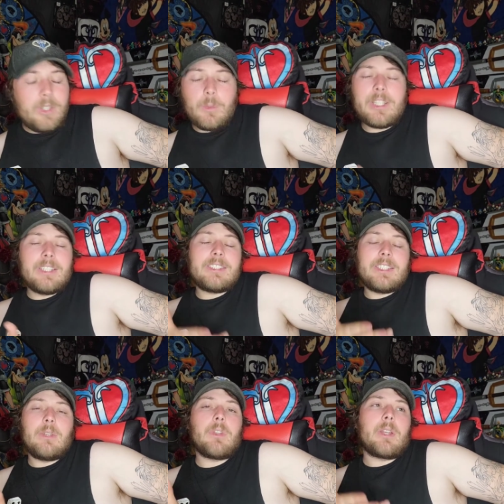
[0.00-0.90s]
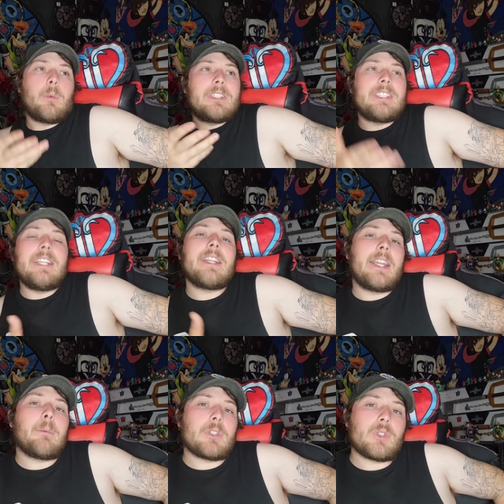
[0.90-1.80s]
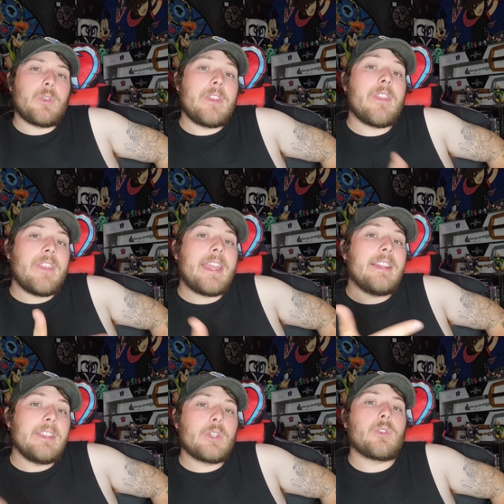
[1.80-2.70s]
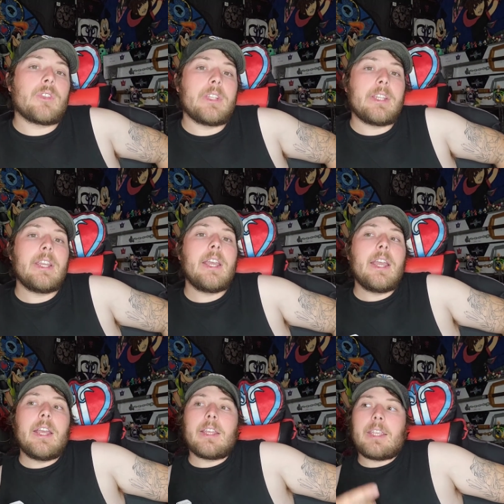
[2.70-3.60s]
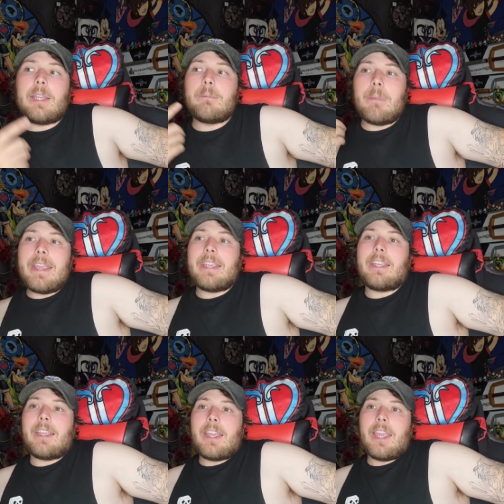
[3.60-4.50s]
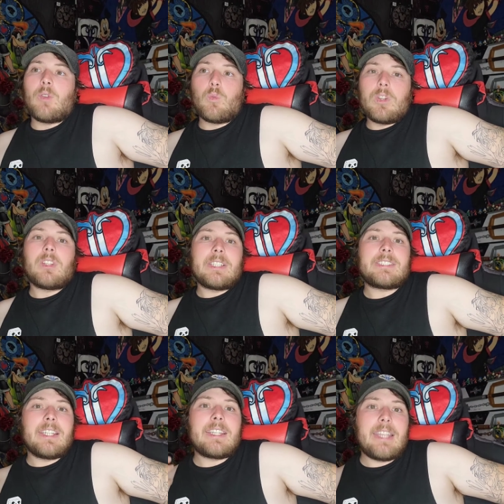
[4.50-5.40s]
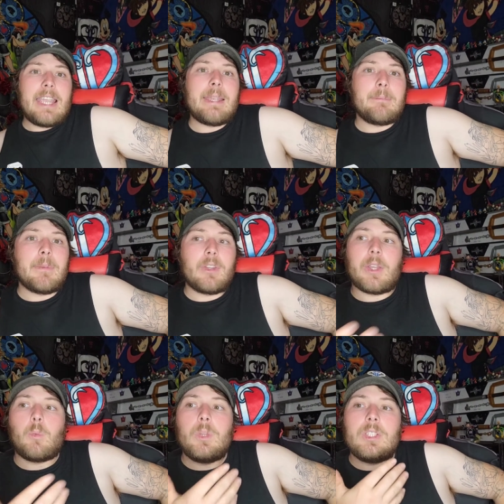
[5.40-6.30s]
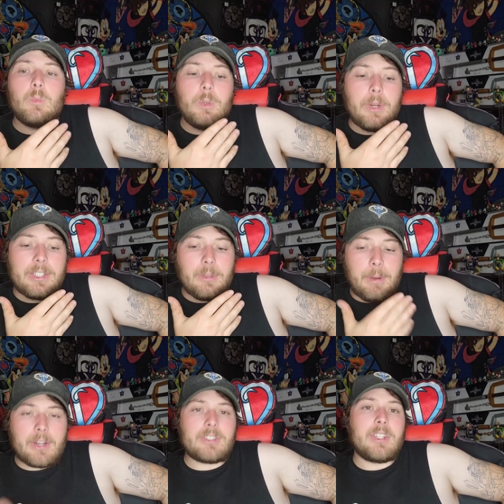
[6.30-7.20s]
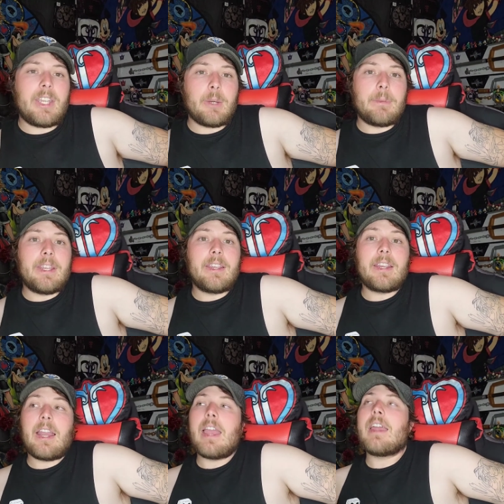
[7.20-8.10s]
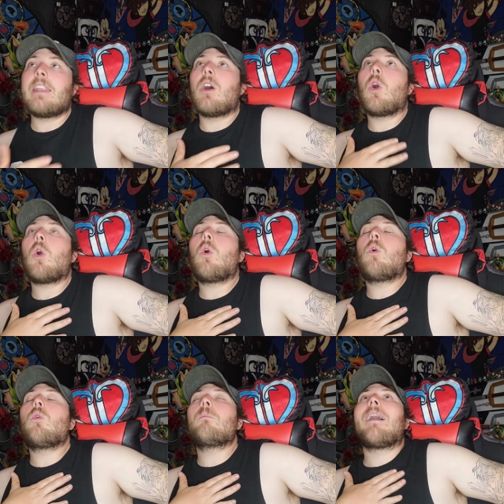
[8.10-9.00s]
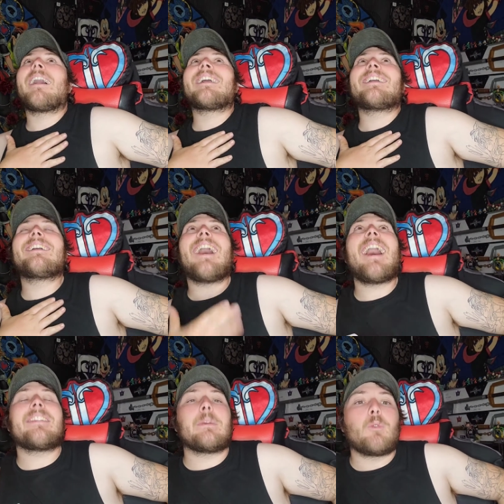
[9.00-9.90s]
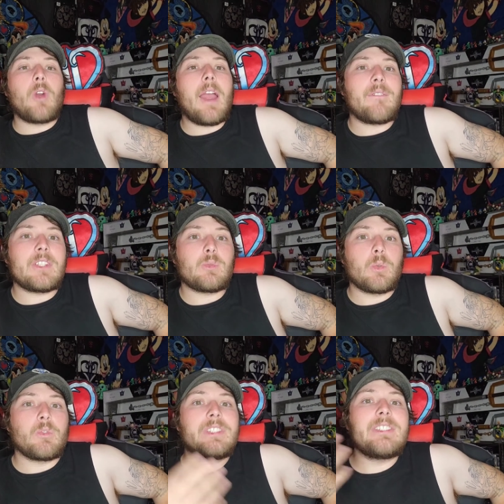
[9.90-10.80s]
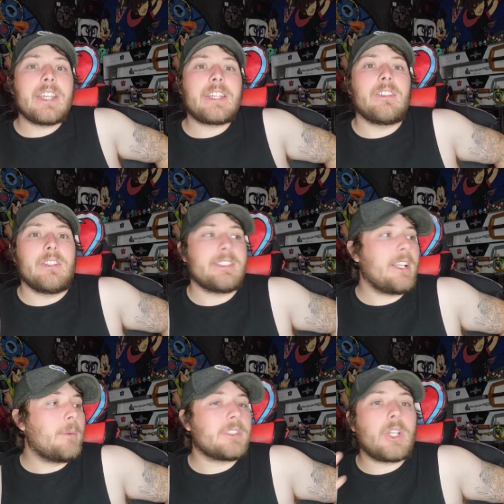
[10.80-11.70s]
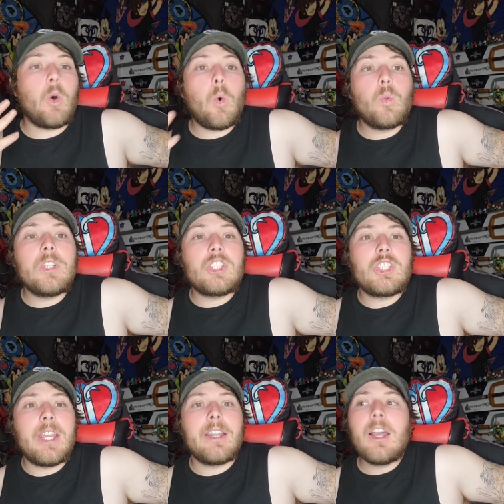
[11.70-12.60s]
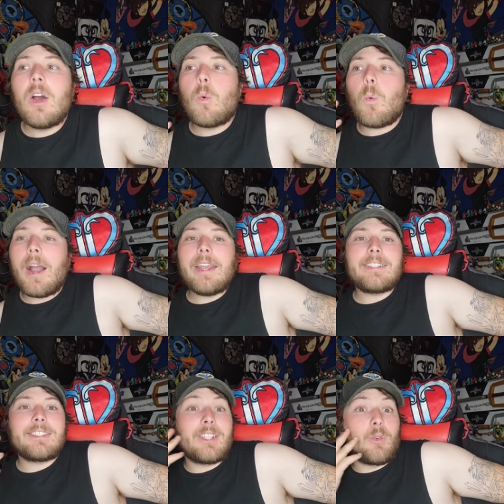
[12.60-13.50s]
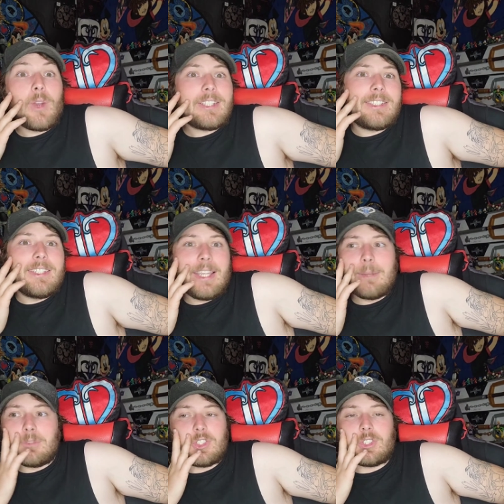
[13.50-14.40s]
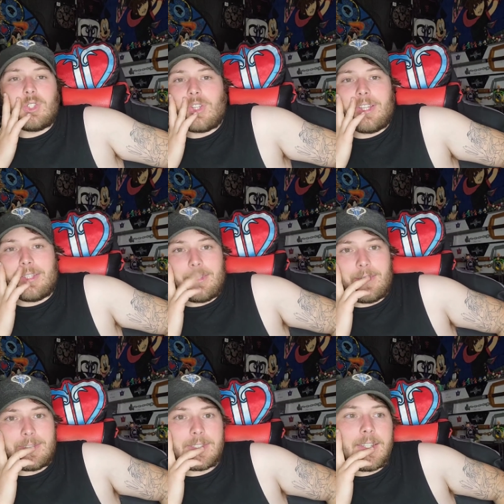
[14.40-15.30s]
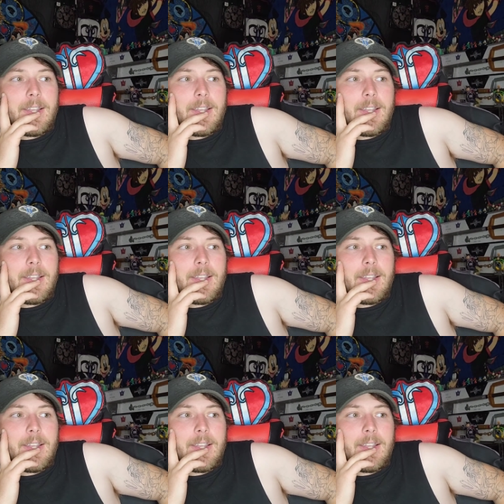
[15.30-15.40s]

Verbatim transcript: we we could see like we seen in Kingdom Hearts three that they literally can make a realistic game. Like we we went to Pirates of the Caribbean and oh my god, the graphics were ridiculous. I was like, holy shit, why isn't the rest of the game just look like this?